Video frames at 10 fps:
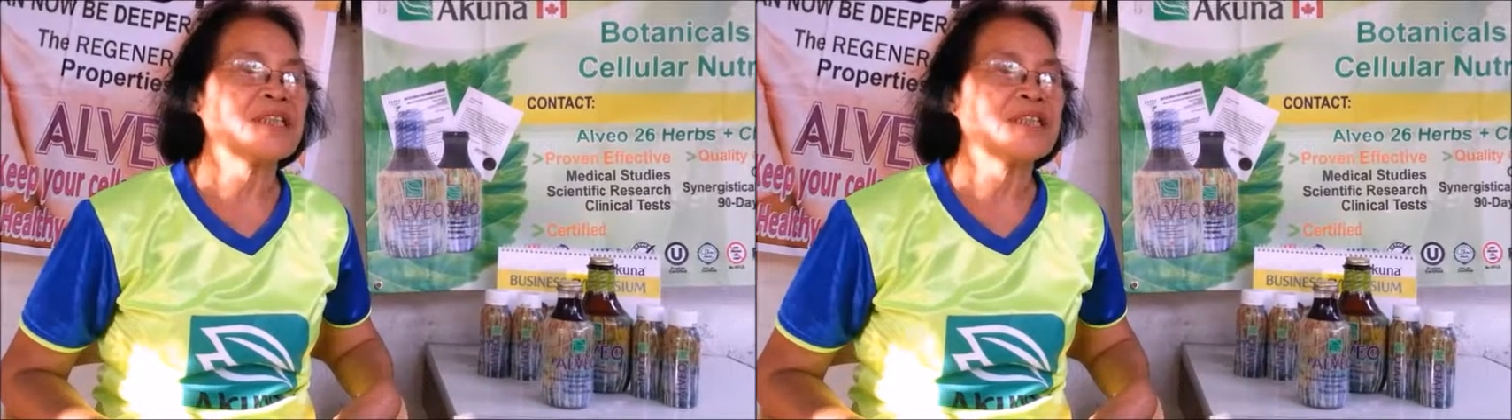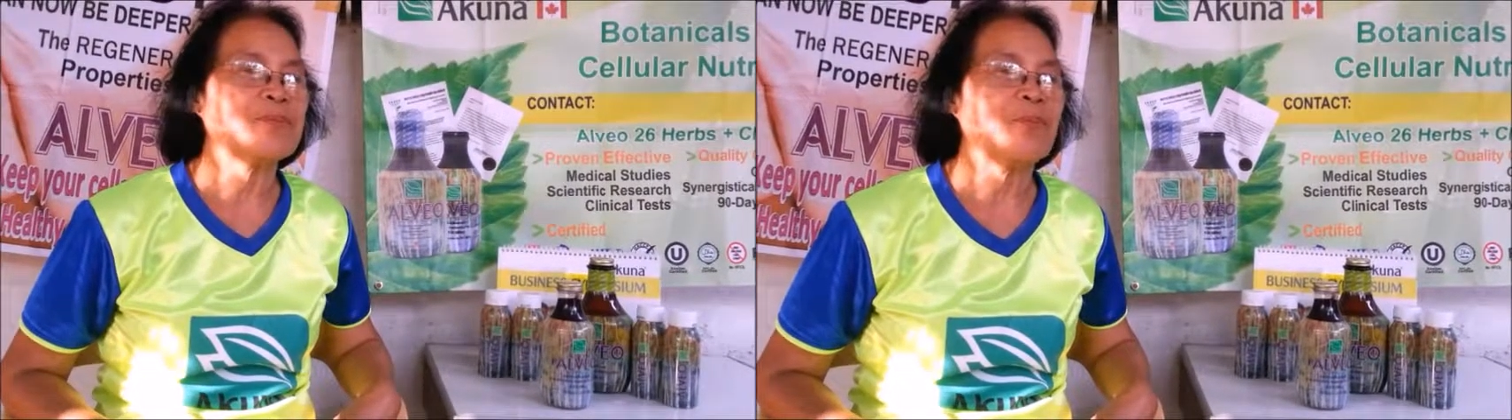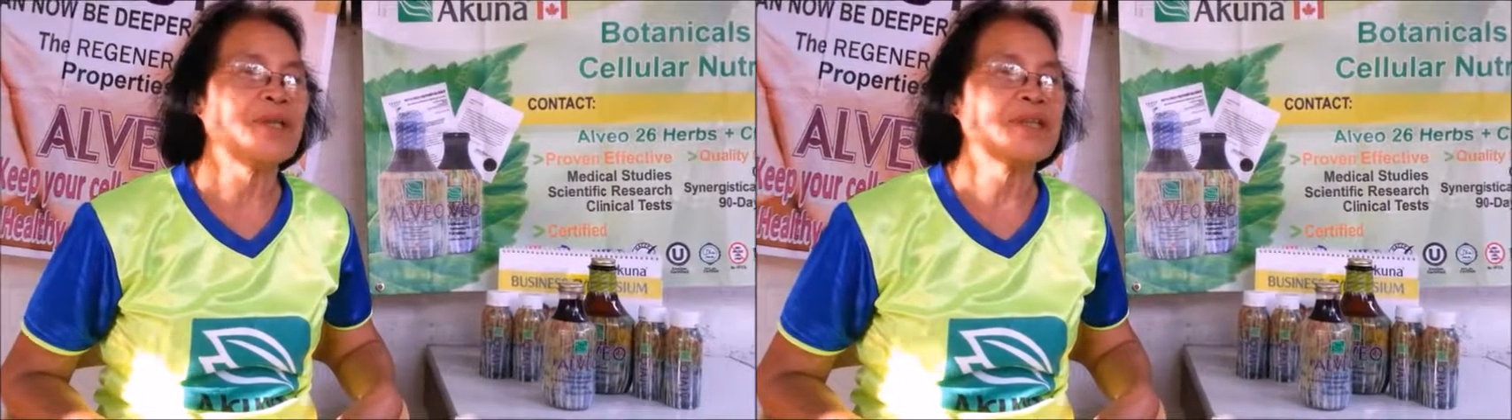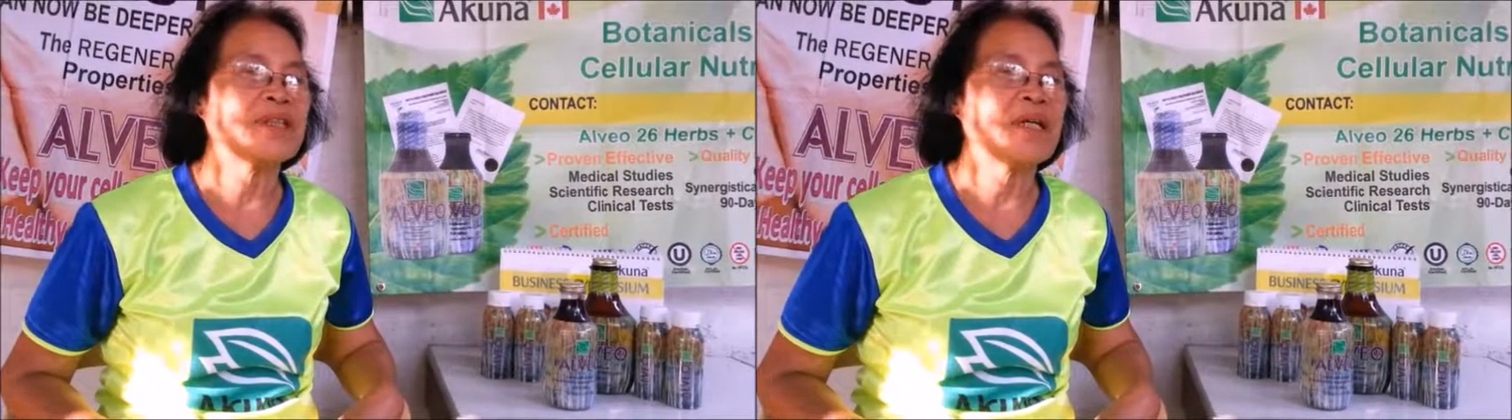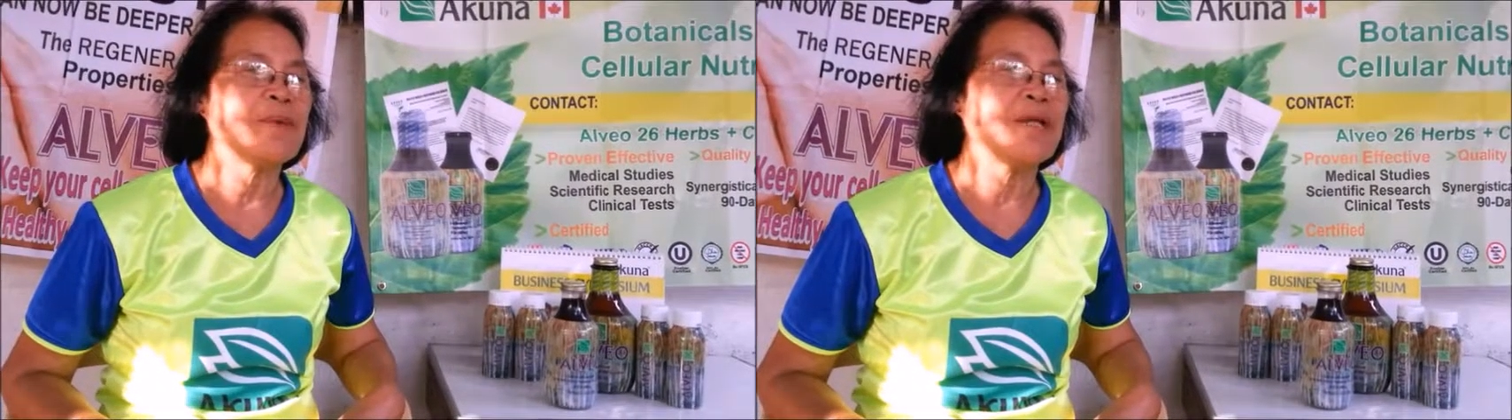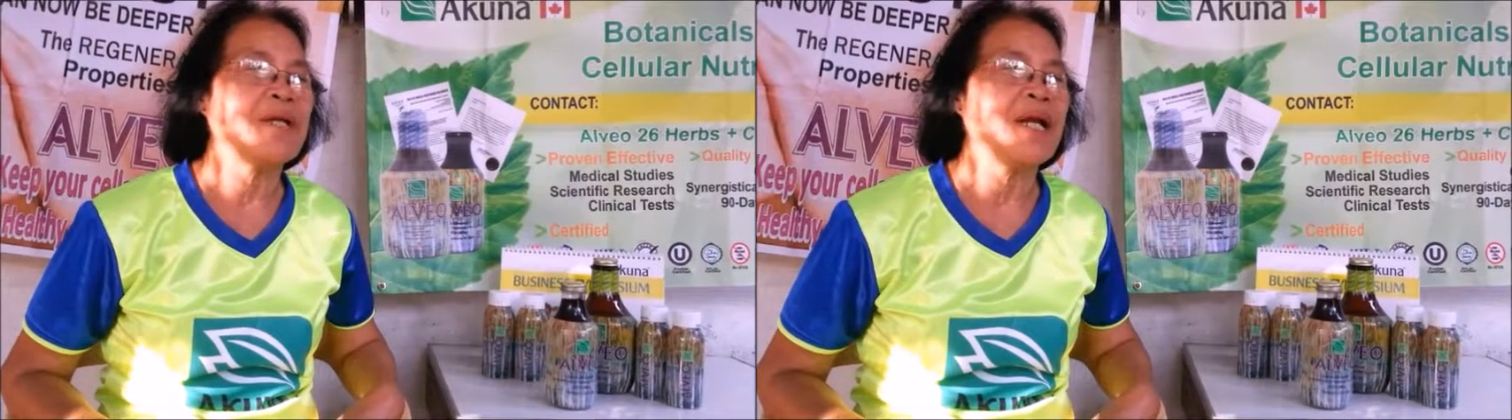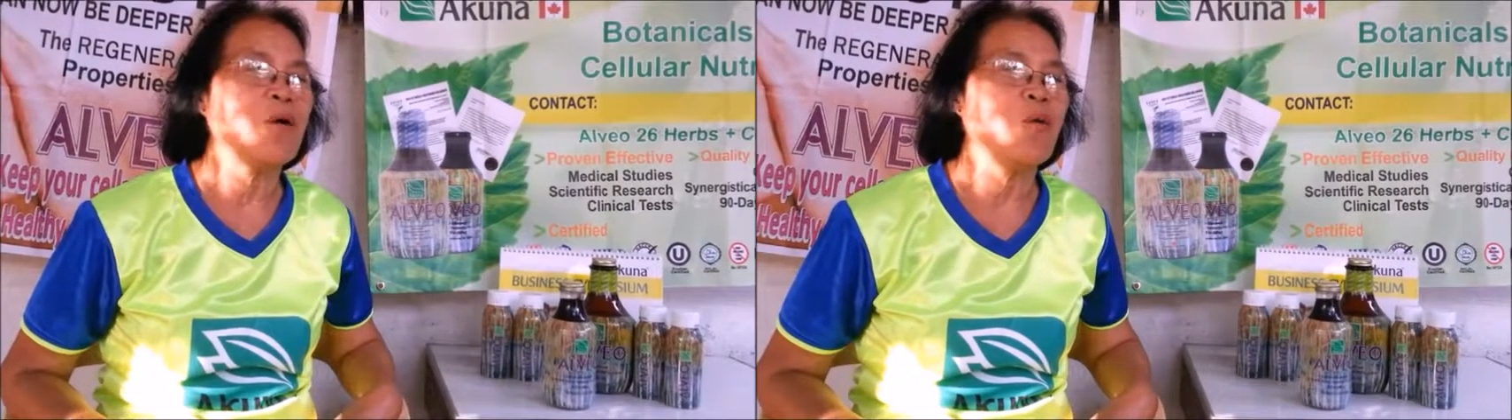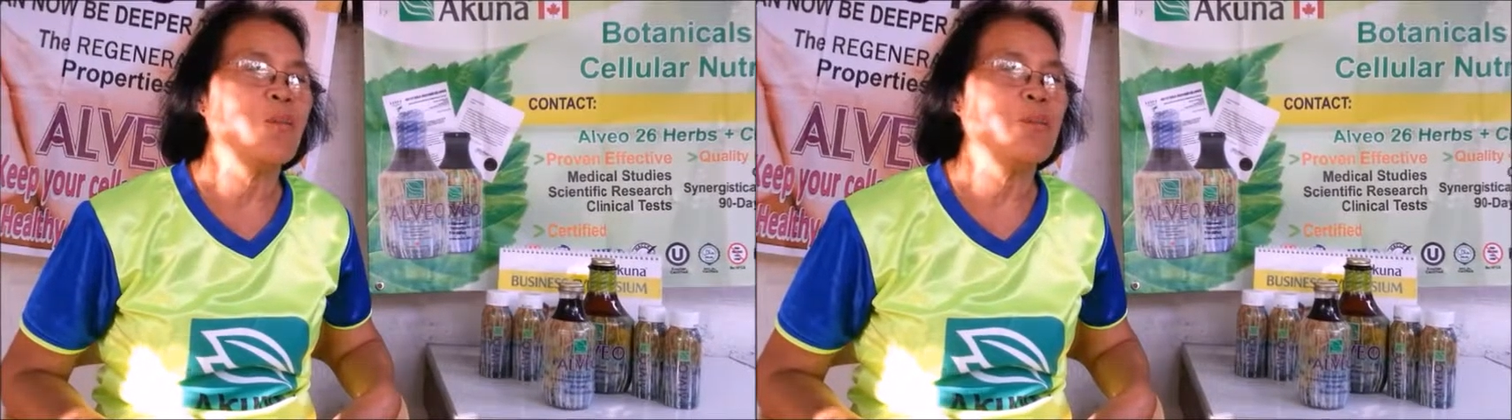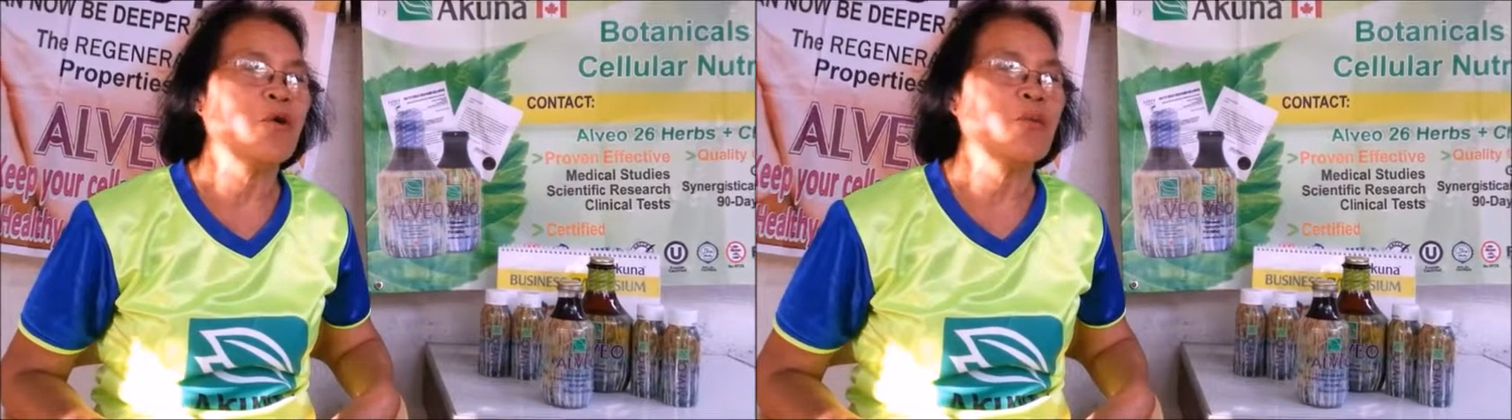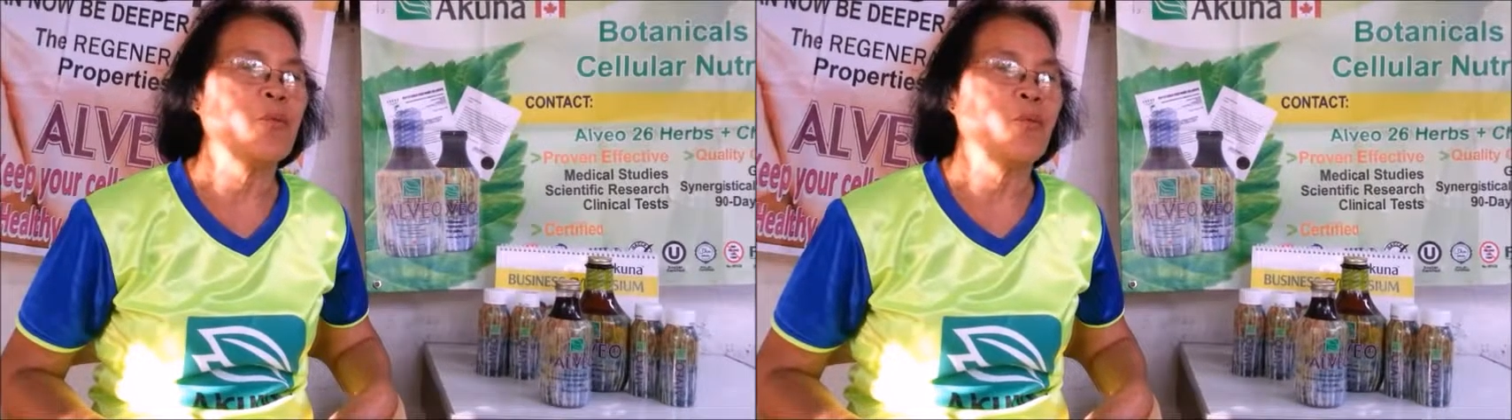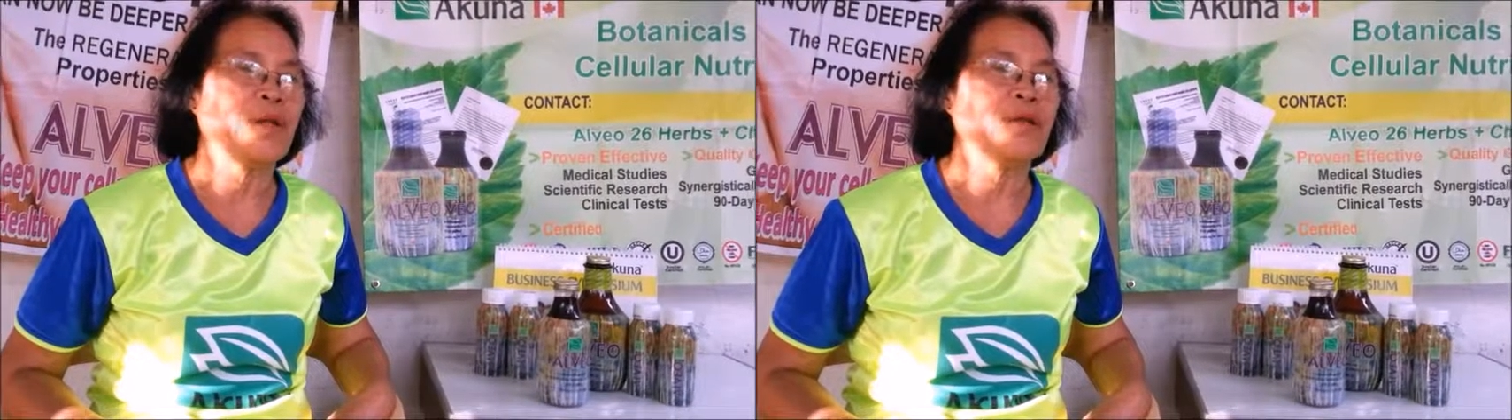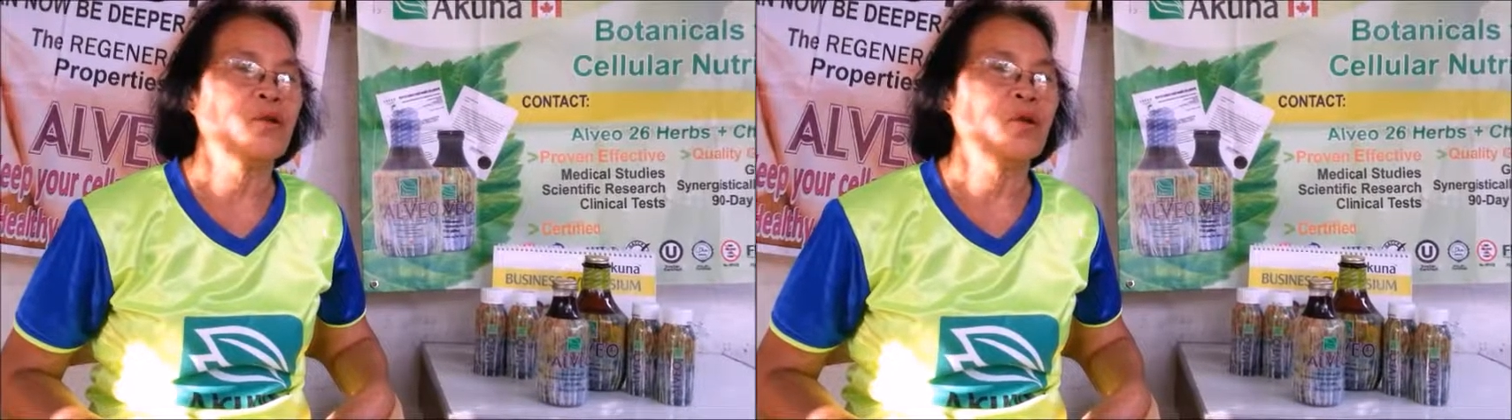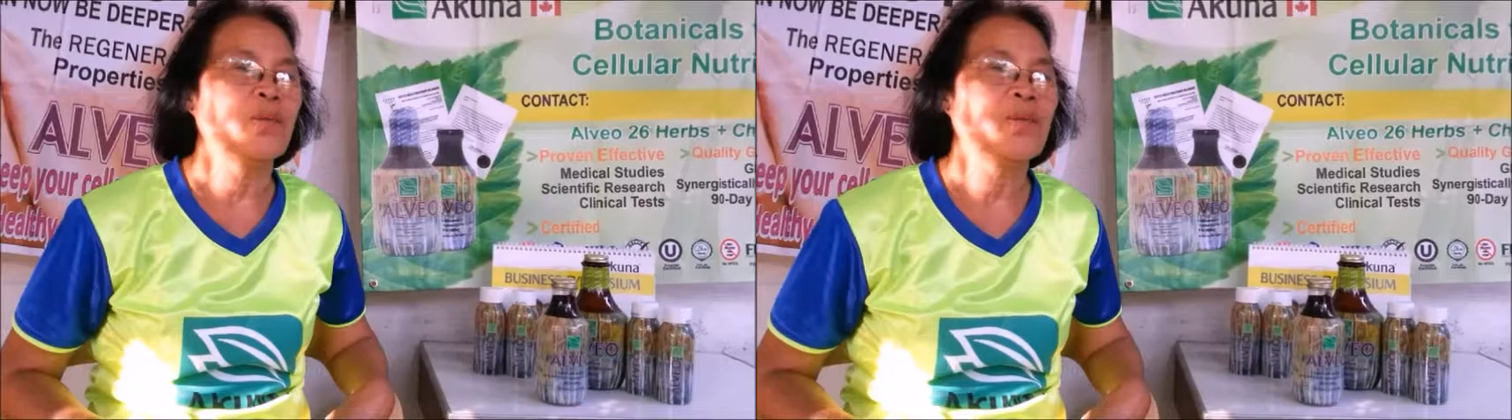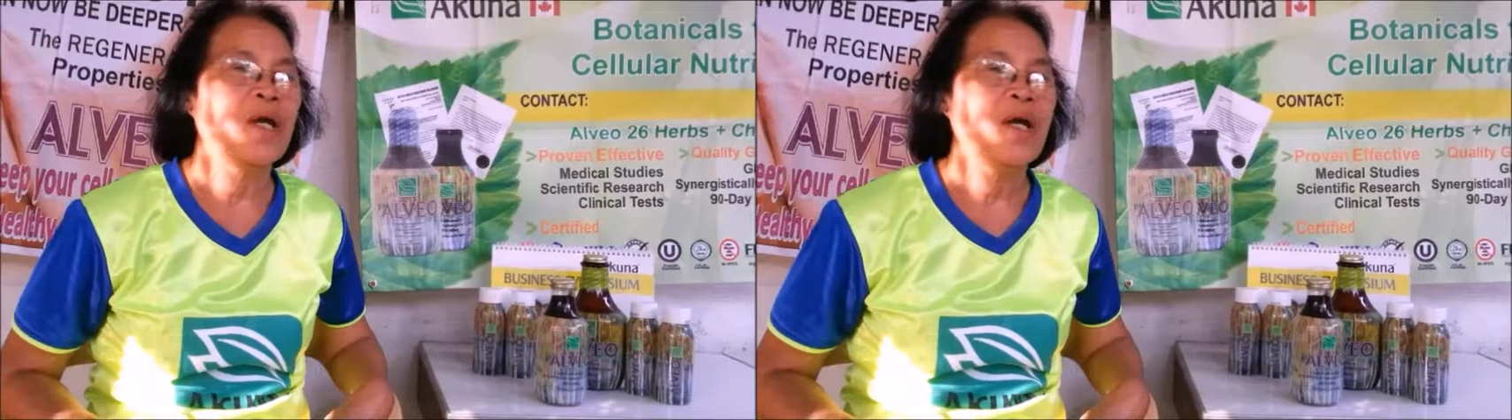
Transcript: 6.7, now 4.2.